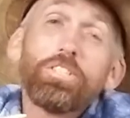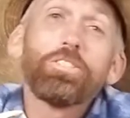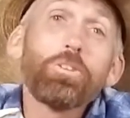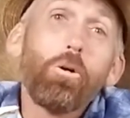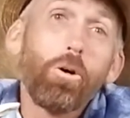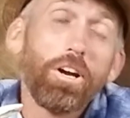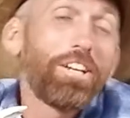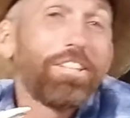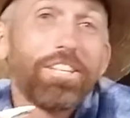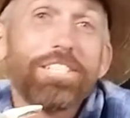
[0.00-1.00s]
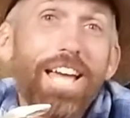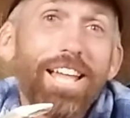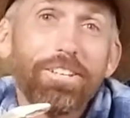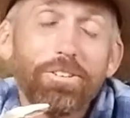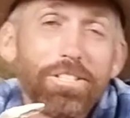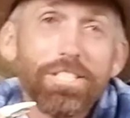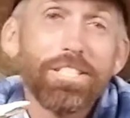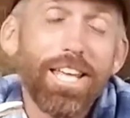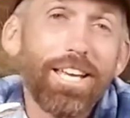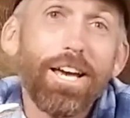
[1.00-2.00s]
to score this antler. This is
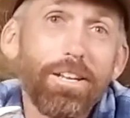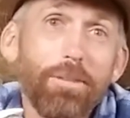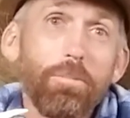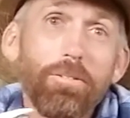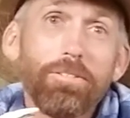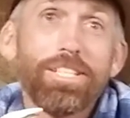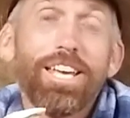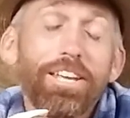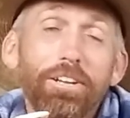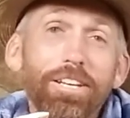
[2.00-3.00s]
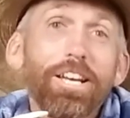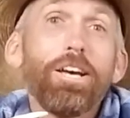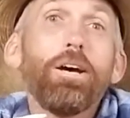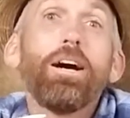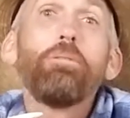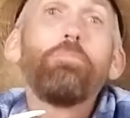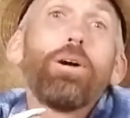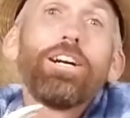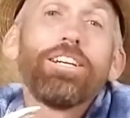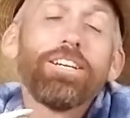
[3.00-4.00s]
like cut number 10,
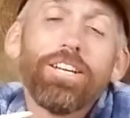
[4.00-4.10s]
but